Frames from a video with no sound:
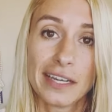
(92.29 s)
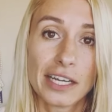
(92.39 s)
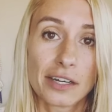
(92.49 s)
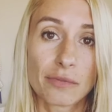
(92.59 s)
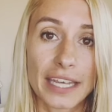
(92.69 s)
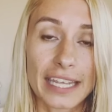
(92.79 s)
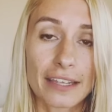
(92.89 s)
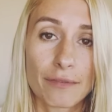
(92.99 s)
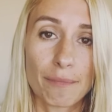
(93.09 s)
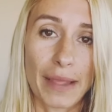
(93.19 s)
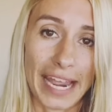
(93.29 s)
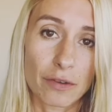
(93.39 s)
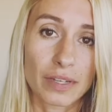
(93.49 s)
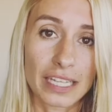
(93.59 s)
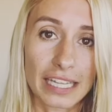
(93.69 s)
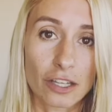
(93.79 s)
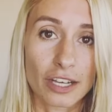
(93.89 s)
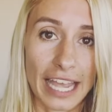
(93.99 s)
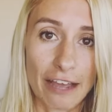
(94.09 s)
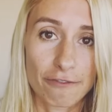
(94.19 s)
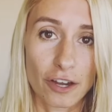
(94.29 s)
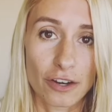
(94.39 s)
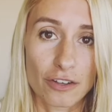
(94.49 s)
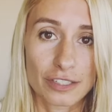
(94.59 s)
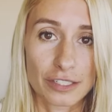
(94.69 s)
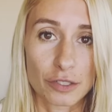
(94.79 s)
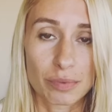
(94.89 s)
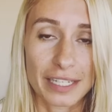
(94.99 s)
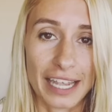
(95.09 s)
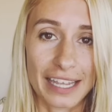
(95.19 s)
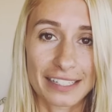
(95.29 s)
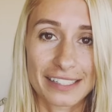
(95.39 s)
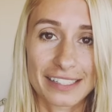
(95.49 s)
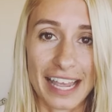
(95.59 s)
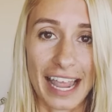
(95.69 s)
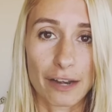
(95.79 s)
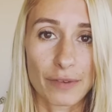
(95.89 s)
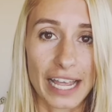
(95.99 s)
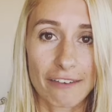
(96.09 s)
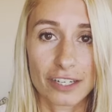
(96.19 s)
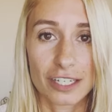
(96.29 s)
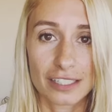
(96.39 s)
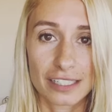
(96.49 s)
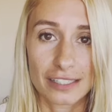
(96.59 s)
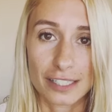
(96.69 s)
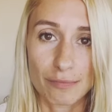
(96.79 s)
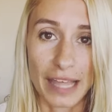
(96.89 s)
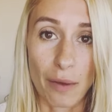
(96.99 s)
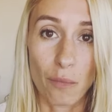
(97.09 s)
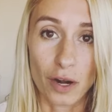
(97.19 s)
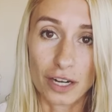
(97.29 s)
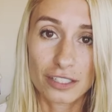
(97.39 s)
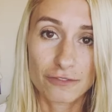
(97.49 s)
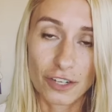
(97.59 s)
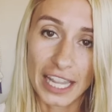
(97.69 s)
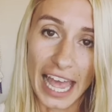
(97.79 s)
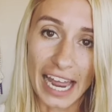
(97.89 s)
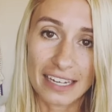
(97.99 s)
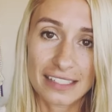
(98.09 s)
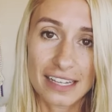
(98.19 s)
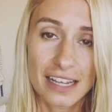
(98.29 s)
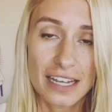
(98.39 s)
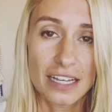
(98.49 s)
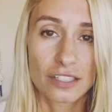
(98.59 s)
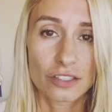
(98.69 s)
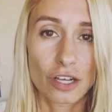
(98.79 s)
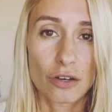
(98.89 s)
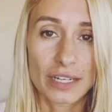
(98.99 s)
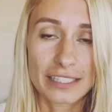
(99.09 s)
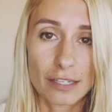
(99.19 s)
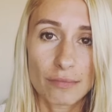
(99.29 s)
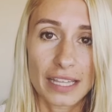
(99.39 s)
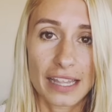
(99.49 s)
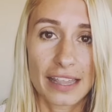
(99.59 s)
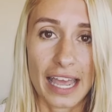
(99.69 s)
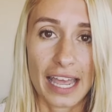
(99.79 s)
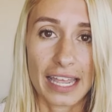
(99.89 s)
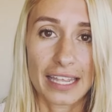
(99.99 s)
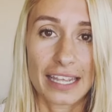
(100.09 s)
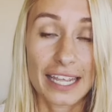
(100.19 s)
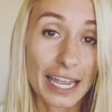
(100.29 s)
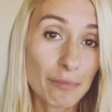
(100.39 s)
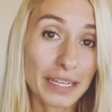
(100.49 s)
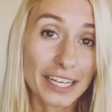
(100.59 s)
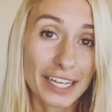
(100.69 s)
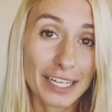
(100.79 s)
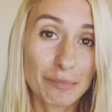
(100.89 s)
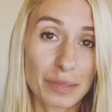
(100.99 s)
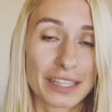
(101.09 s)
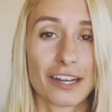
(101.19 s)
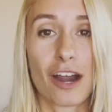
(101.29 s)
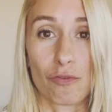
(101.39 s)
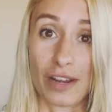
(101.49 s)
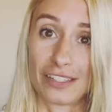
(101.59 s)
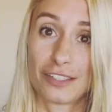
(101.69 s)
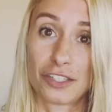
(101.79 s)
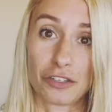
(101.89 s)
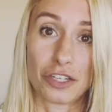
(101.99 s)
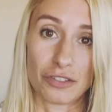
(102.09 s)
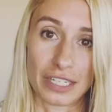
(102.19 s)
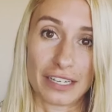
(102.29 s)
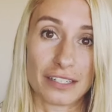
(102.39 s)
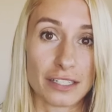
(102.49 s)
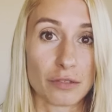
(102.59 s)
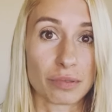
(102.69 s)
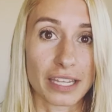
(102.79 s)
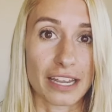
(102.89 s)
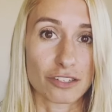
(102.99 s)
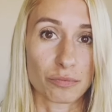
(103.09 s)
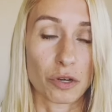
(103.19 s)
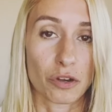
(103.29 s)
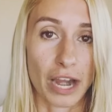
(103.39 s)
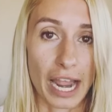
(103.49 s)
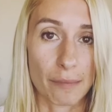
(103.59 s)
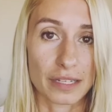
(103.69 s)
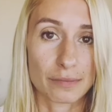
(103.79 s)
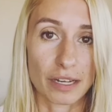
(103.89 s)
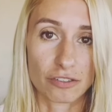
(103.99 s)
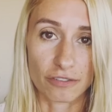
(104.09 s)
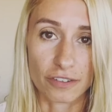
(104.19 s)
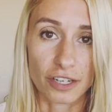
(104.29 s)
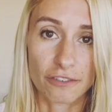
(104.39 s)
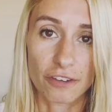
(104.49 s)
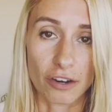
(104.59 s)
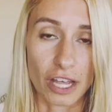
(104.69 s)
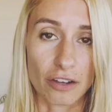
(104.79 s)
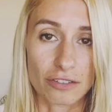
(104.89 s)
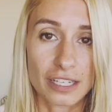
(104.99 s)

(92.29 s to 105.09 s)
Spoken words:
We manually look at photos and duplicates, and we have a good system that works for that. So it's something that can be good, but there are risks to using a deduplication program, especially for your photos.